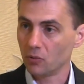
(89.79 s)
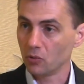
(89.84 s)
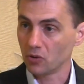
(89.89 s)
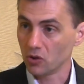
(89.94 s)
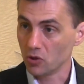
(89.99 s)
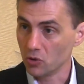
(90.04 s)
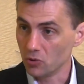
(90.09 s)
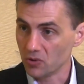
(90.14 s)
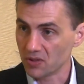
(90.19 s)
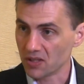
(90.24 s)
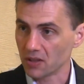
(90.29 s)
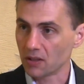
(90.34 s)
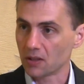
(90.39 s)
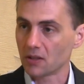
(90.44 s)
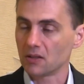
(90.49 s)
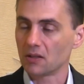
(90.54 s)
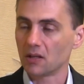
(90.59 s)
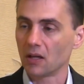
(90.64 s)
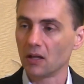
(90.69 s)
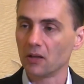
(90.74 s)
using
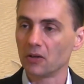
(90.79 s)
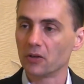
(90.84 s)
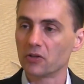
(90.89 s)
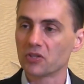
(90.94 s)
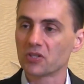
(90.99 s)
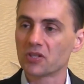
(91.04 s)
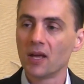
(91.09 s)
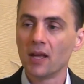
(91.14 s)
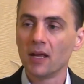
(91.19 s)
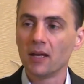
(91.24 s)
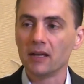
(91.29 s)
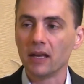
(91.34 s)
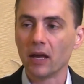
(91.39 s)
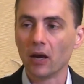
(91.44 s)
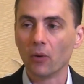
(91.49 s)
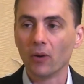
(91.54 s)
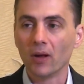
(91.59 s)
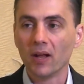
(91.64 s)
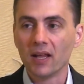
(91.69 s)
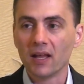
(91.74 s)
containers.
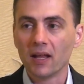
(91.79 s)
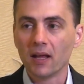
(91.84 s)
Now,